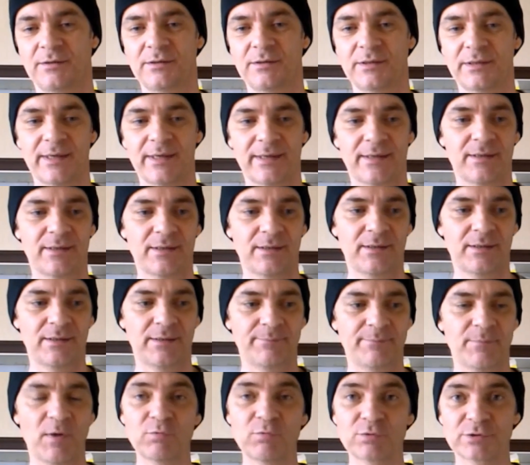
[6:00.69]
You can get
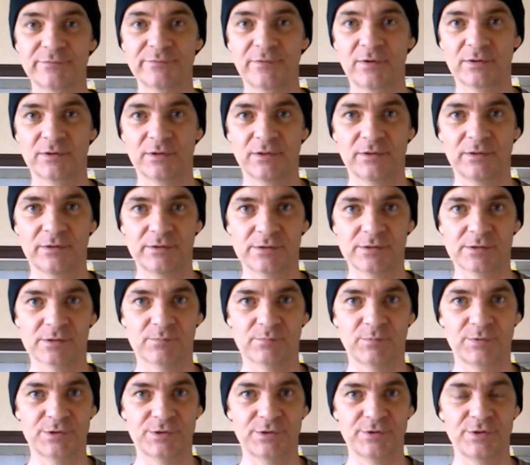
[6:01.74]
um, ultraviolet
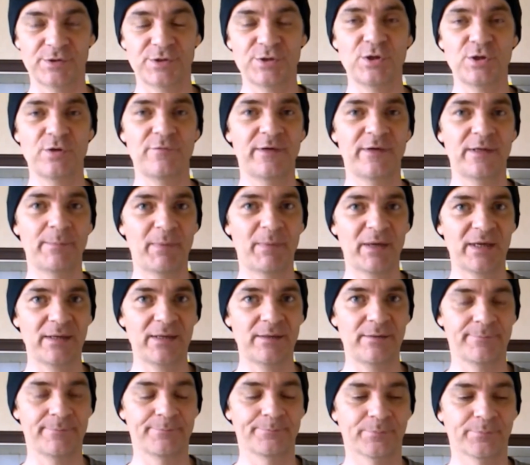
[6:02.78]
lights, which is
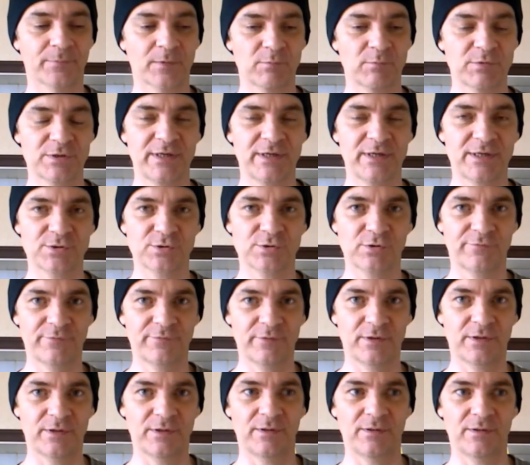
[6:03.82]
UVB, which lets off
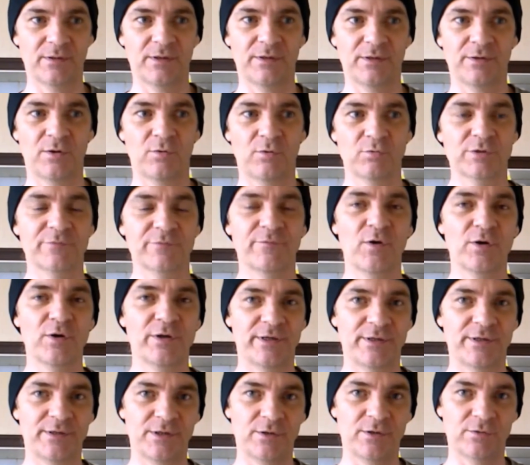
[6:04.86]
an
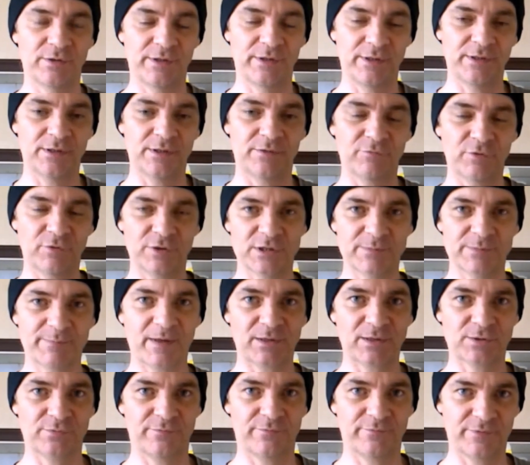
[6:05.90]
ultraviolet in the in the right
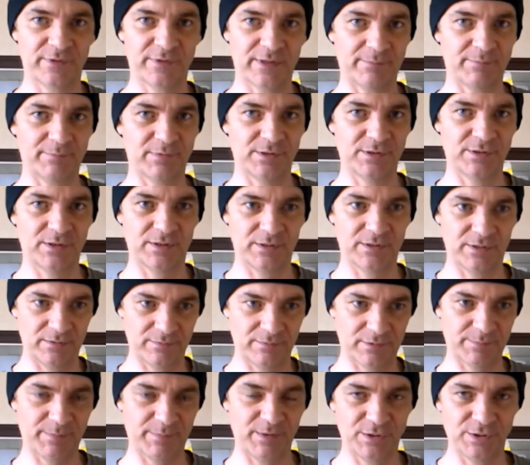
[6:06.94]
spectrum for that
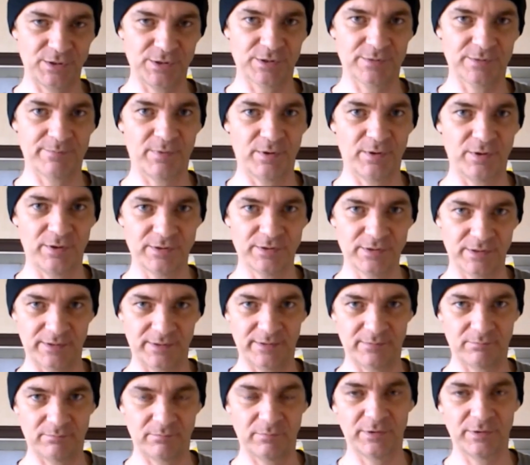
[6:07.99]
particular species of birds
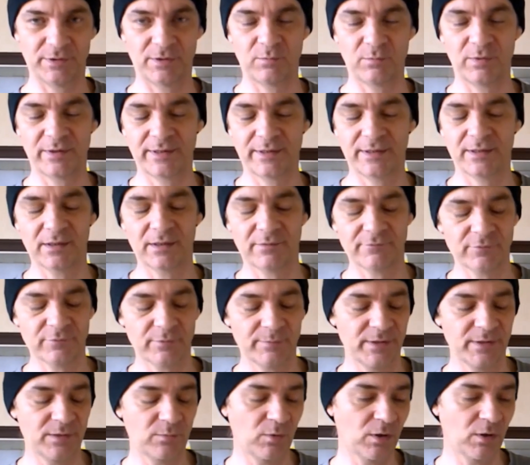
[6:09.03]
and you know where they come
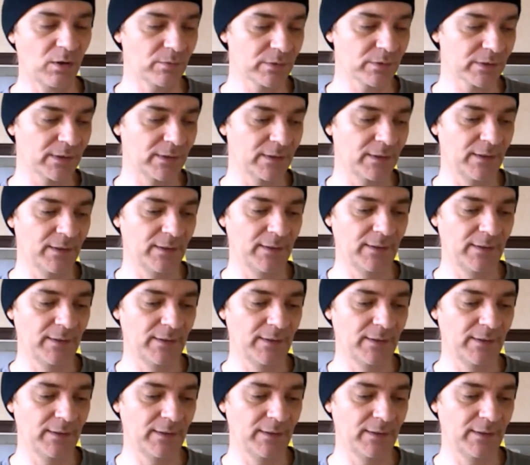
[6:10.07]
from in the world.